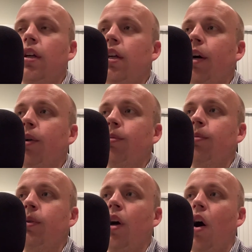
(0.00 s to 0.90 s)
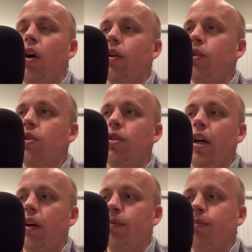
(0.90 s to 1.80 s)
you know cards that
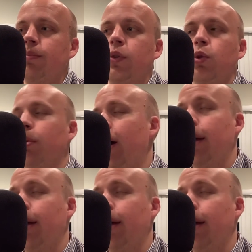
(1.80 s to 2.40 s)
are super high